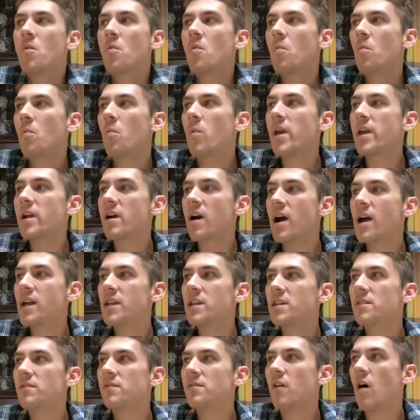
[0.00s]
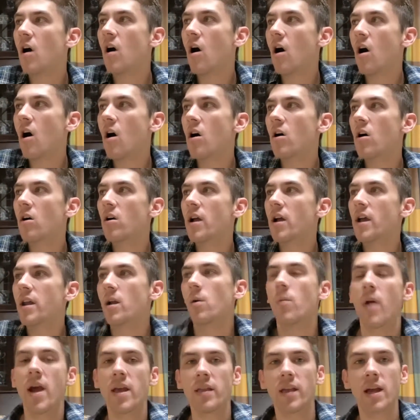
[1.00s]
we kind of are in a
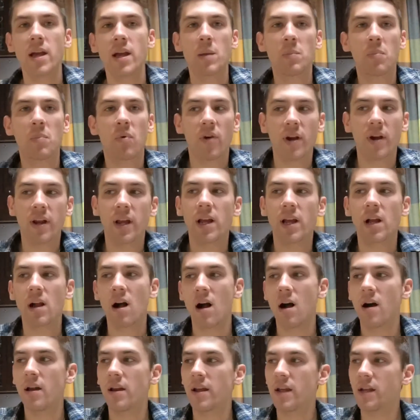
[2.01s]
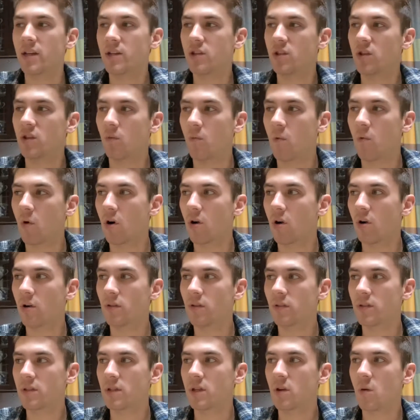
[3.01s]
way like bringing God into the
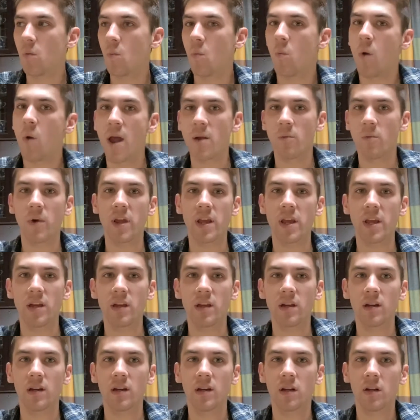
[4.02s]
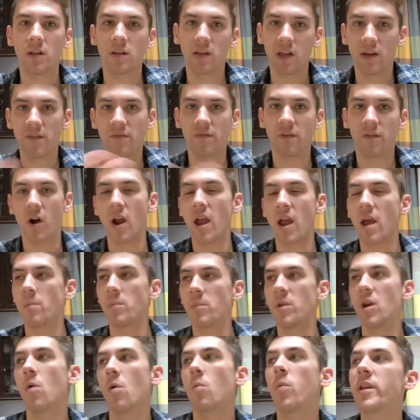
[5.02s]
world when we live for him.
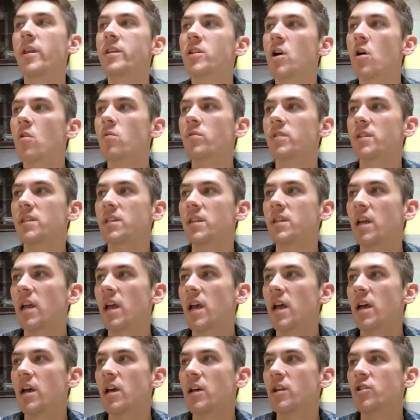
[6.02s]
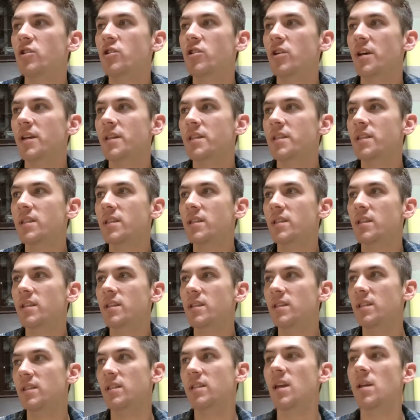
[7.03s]
You know, we don't just
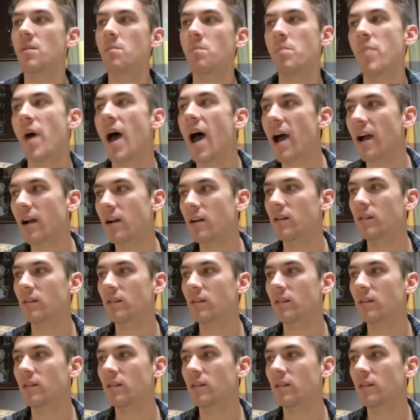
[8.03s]
sit back a